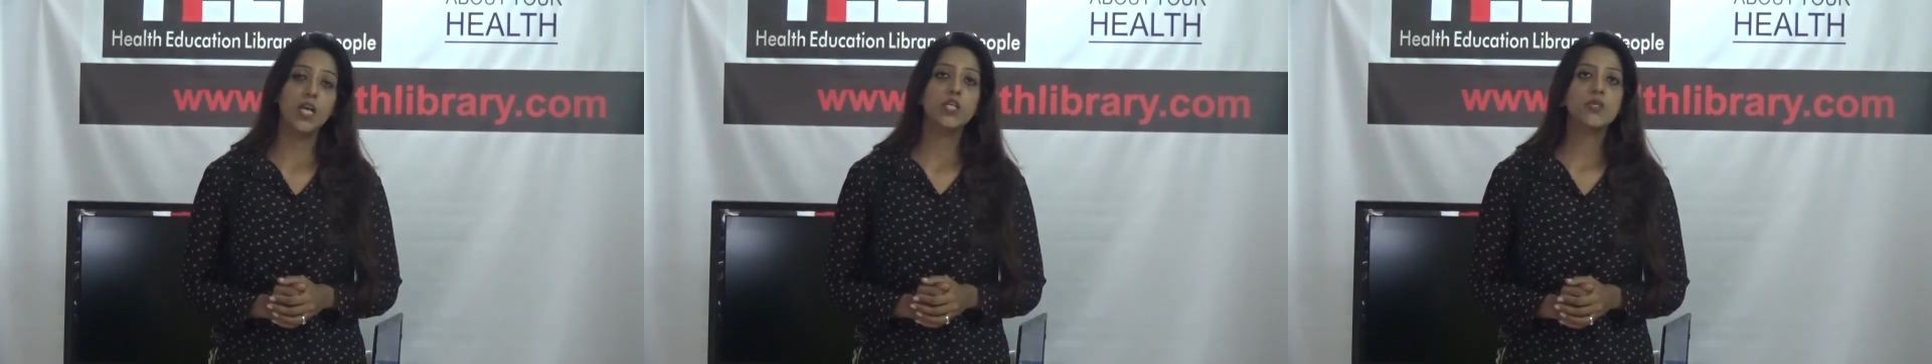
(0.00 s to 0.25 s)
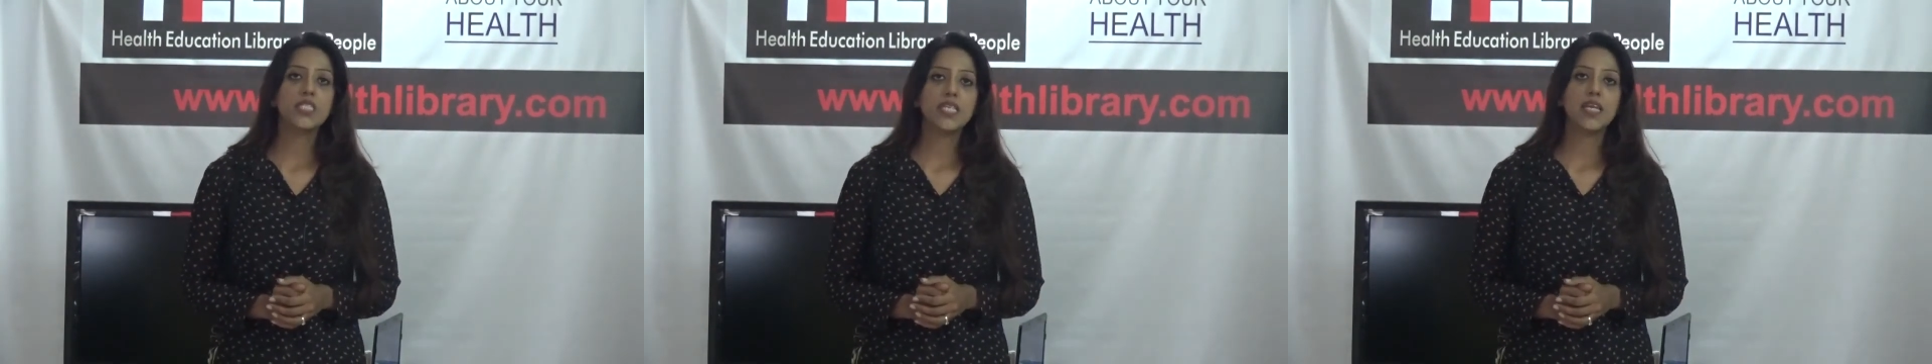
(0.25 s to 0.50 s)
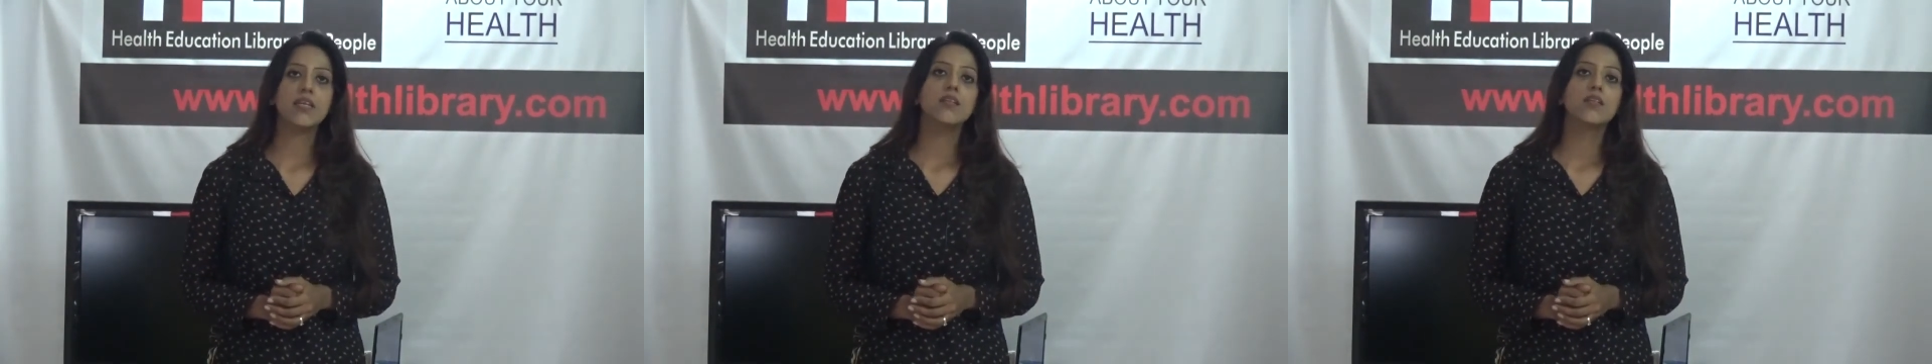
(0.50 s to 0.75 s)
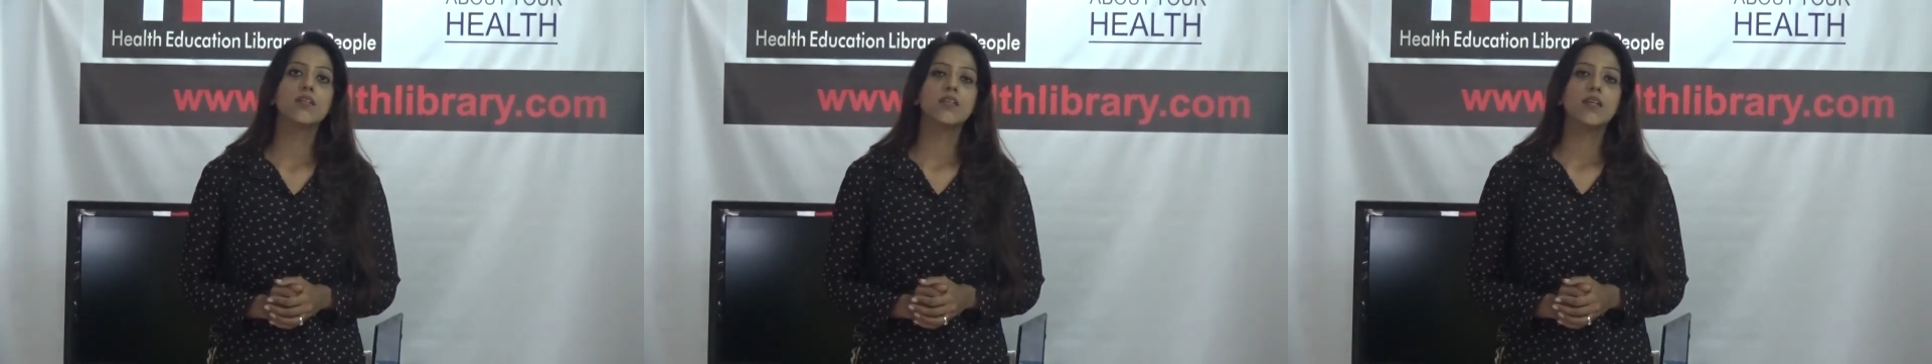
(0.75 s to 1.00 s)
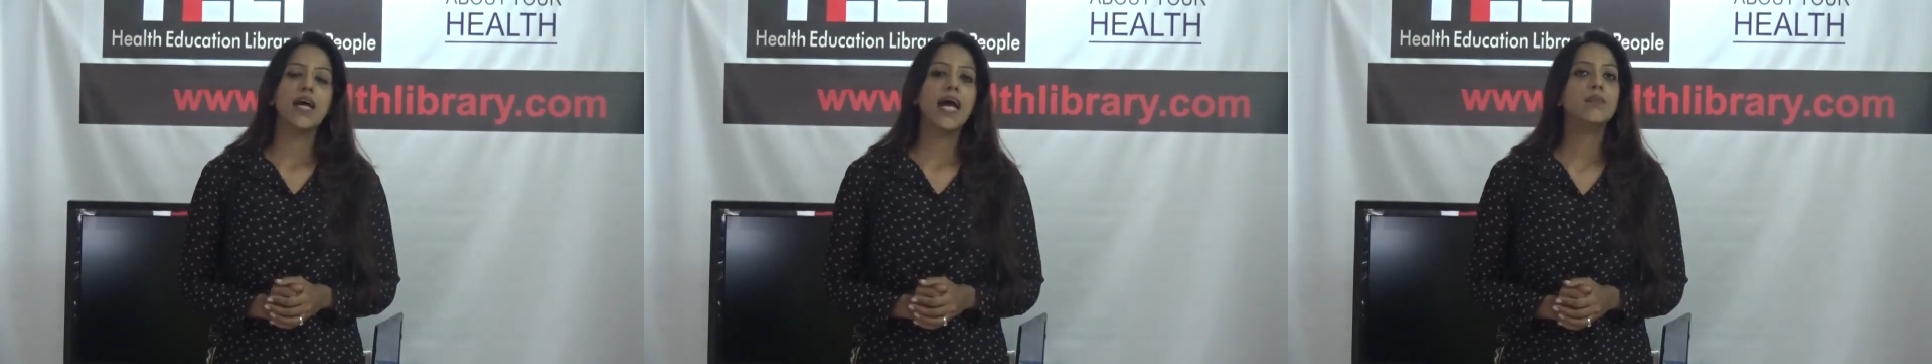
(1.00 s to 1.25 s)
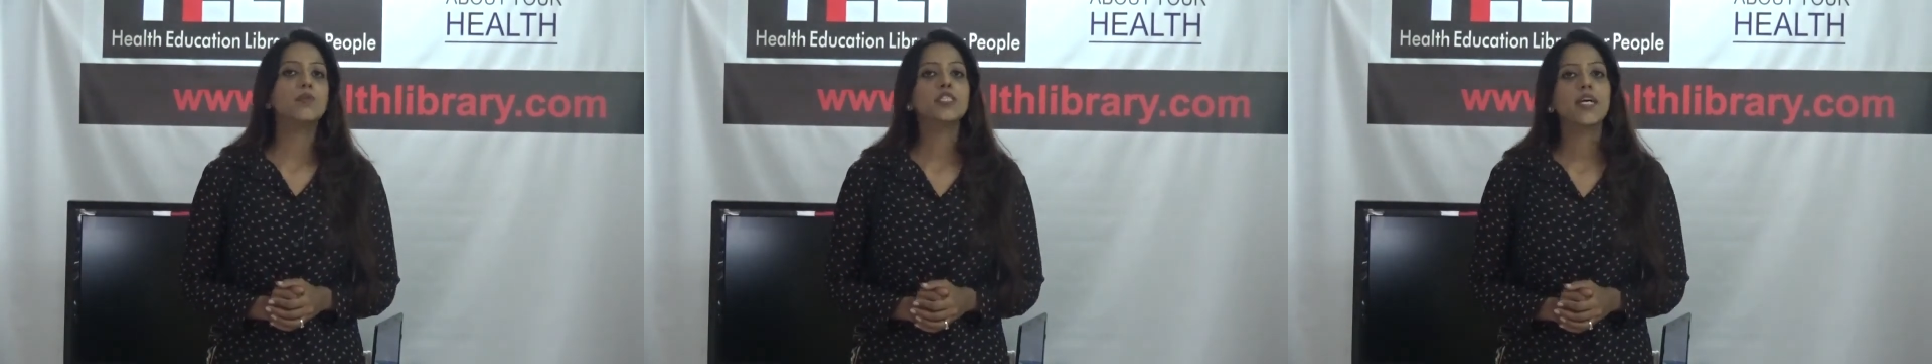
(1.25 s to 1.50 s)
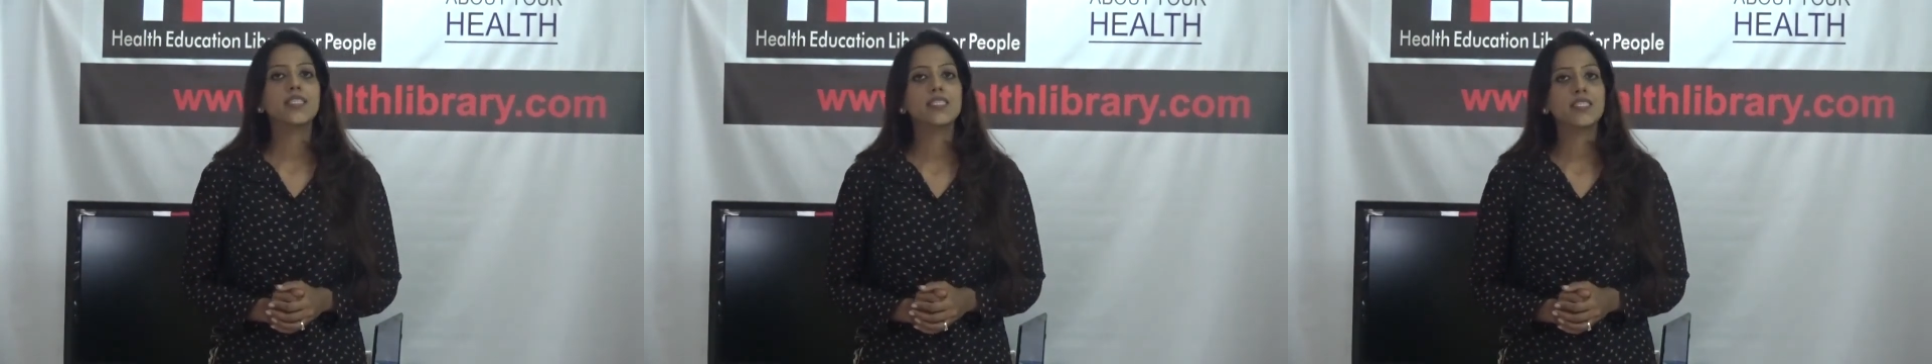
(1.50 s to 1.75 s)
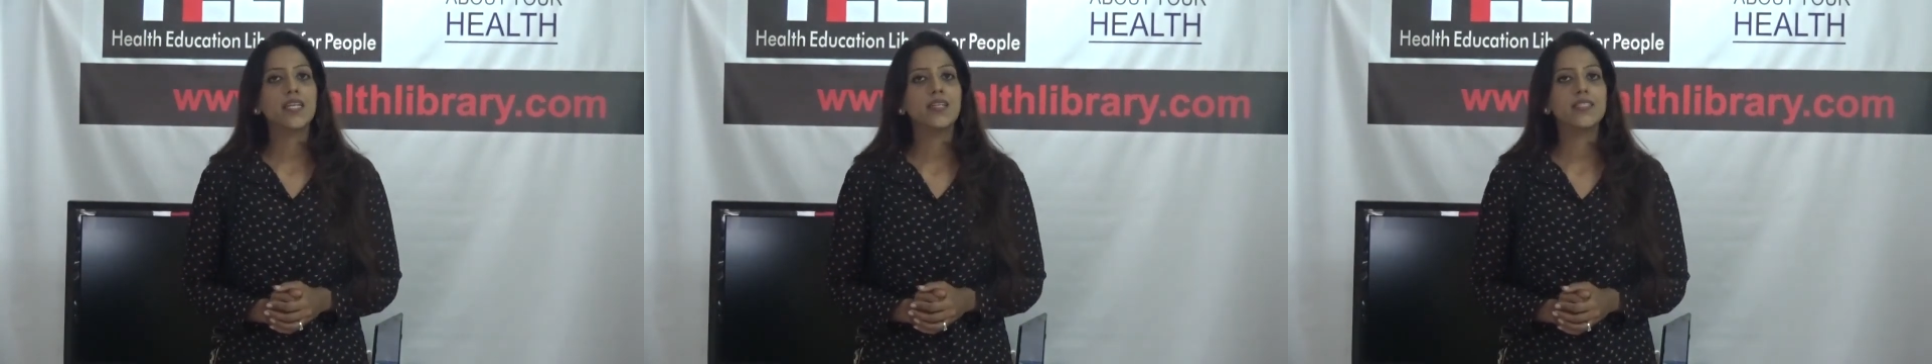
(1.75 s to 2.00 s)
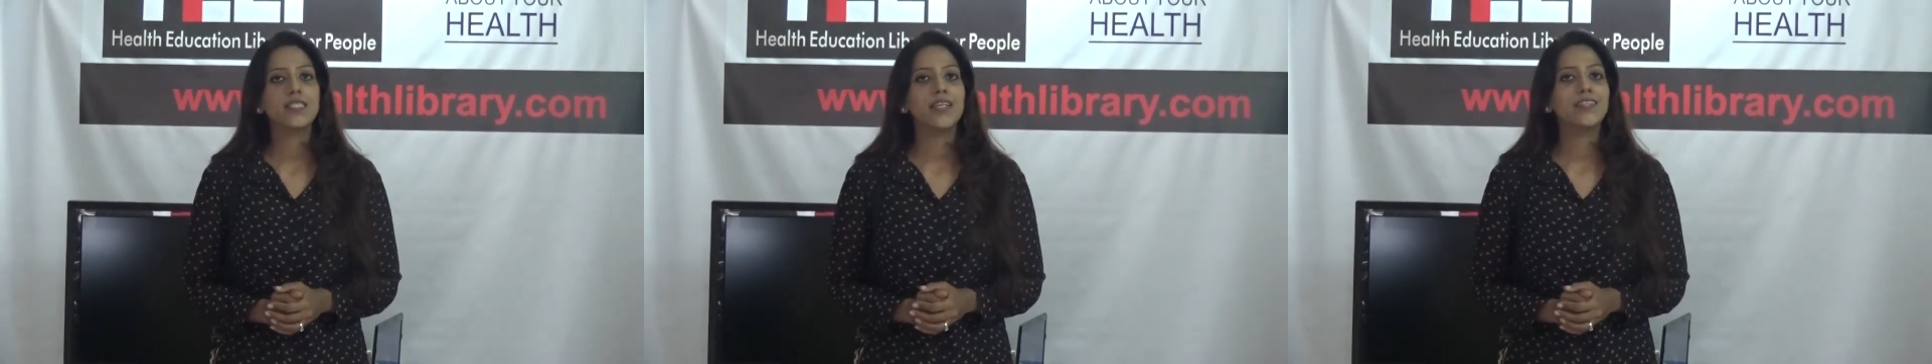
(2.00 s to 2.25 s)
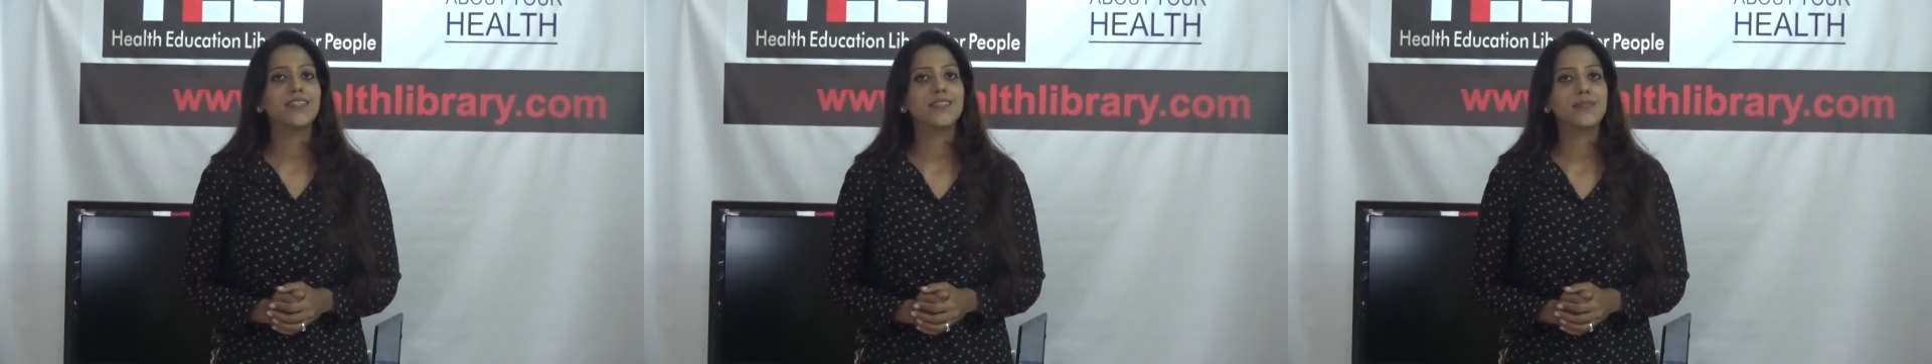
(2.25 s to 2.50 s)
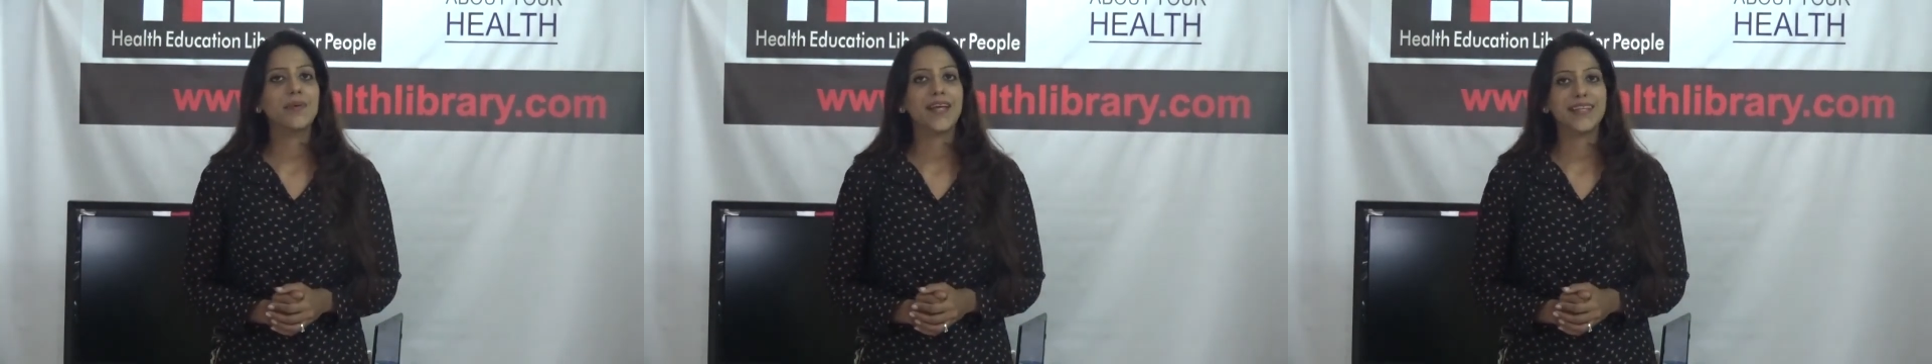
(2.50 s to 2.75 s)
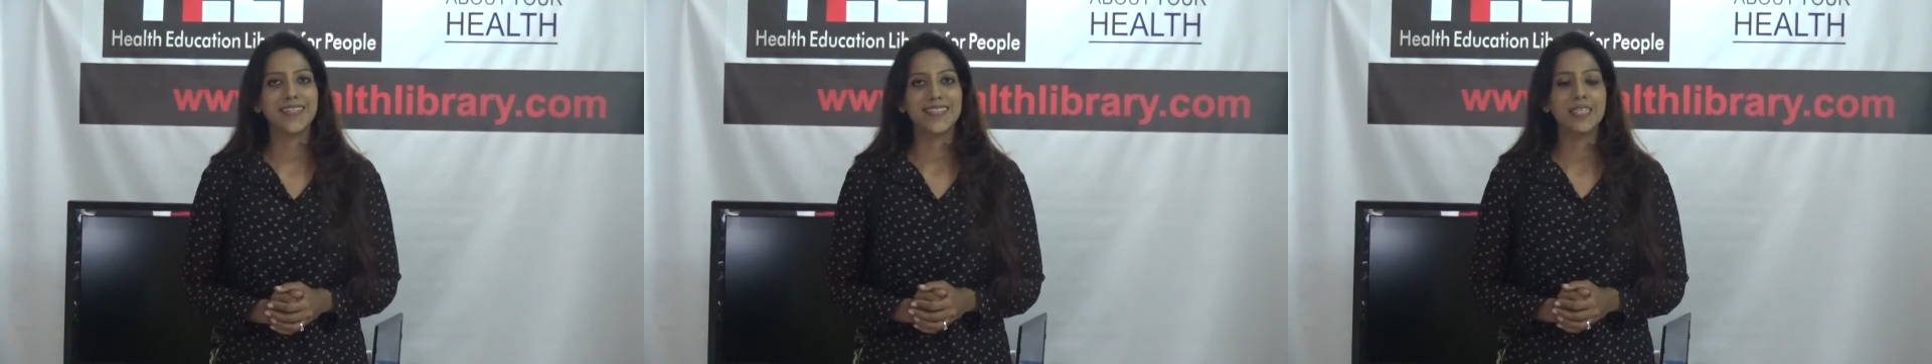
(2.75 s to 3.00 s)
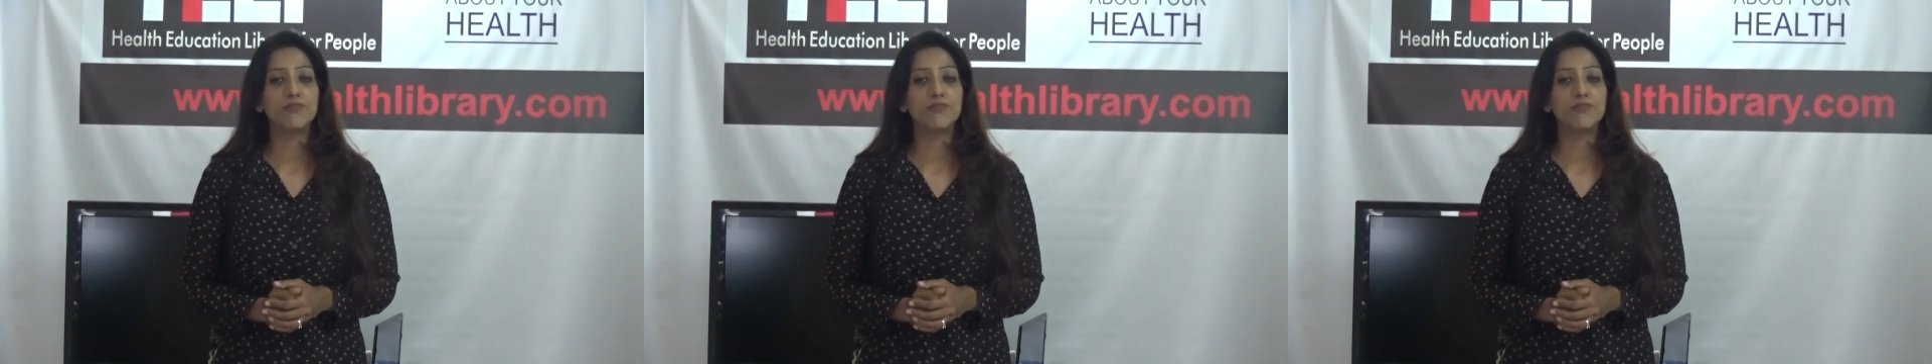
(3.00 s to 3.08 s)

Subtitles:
You see, Albert Einstein had said years back,